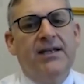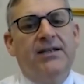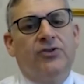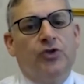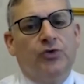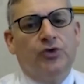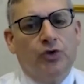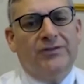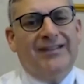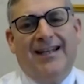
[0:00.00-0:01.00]
to
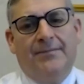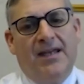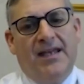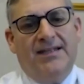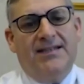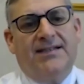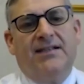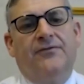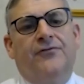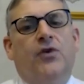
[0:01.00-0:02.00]
do
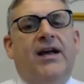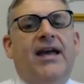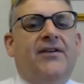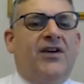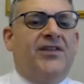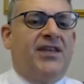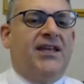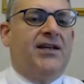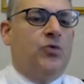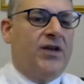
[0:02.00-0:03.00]
telemedicine for
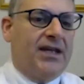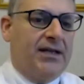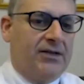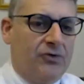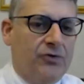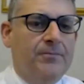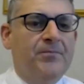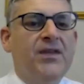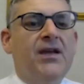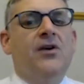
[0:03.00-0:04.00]
everything we can do,
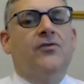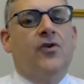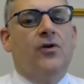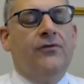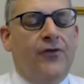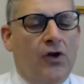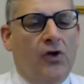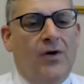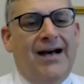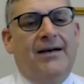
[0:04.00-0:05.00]
from
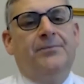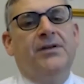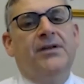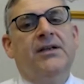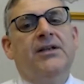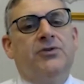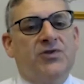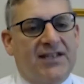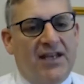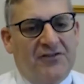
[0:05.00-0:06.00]
follow-up to
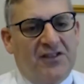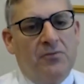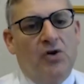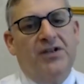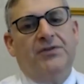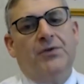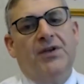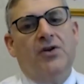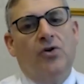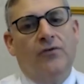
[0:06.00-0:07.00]
safety
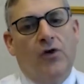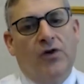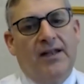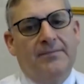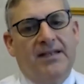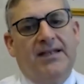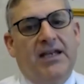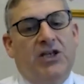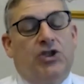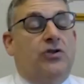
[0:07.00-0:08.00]
monitoring of oral
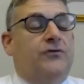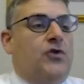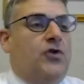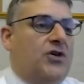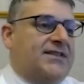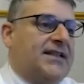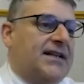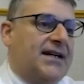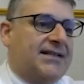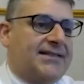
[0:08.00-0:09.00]
medication. Of course,
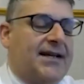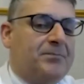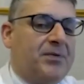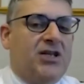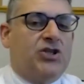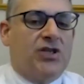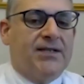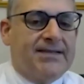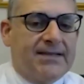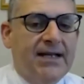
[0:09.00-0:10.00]
there are some
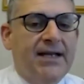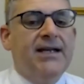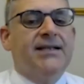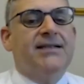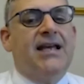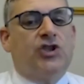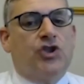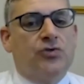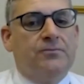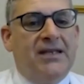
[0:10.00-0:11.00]
patients that
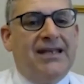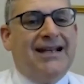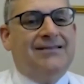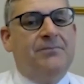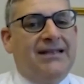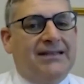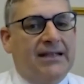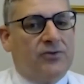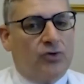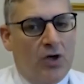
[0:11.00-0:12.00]
should be
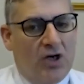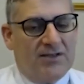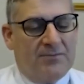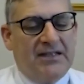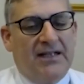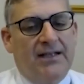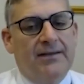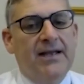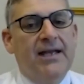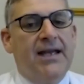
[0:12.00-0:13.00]
admitted to hospital,
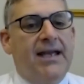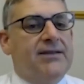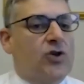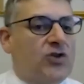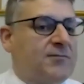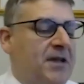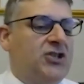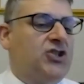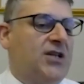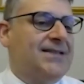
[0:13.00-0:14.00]
and those
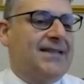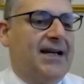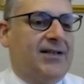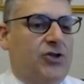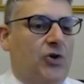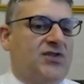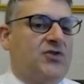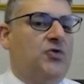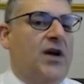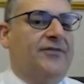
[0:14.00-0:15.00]
patients are those
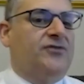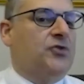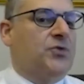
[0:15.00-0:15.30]
who have to